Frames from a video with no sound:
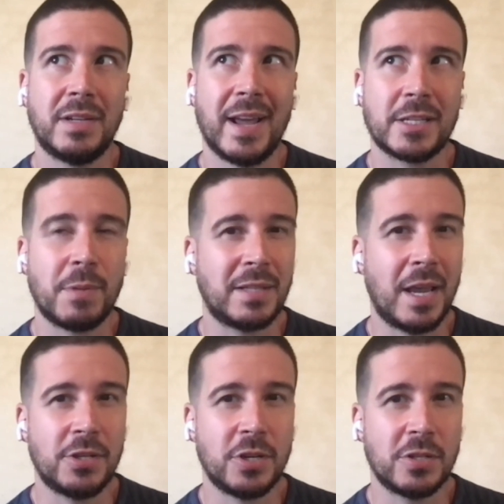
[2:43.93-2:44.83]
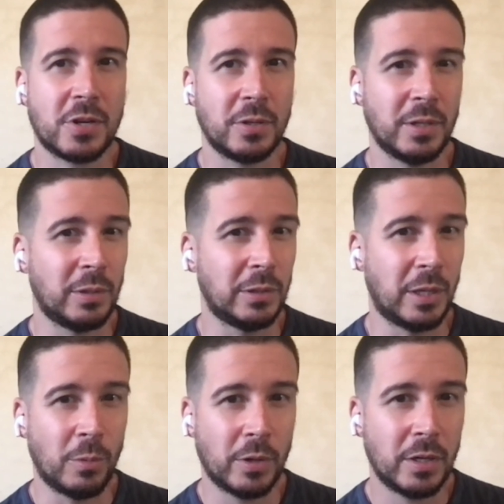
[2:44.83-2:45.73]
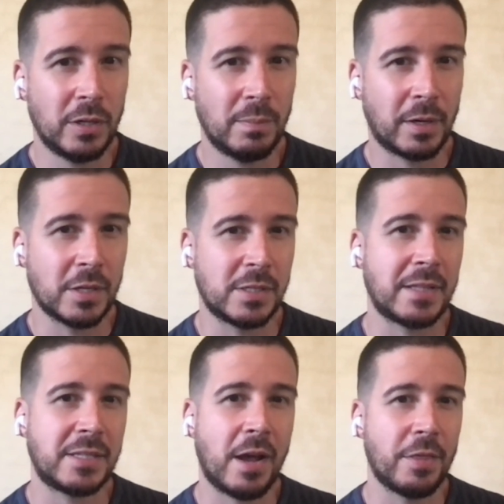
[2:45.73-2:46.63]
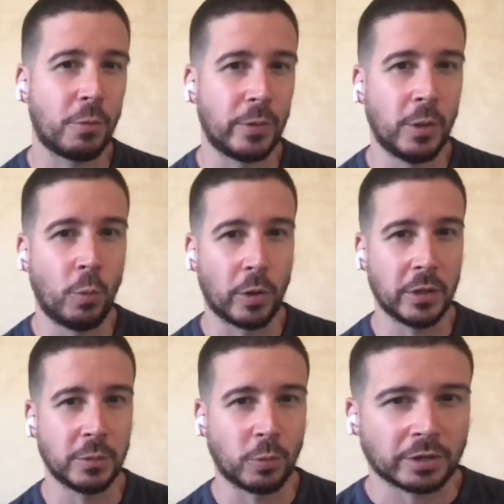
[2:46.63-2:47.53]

the expectations are a little lower, because that's how the real world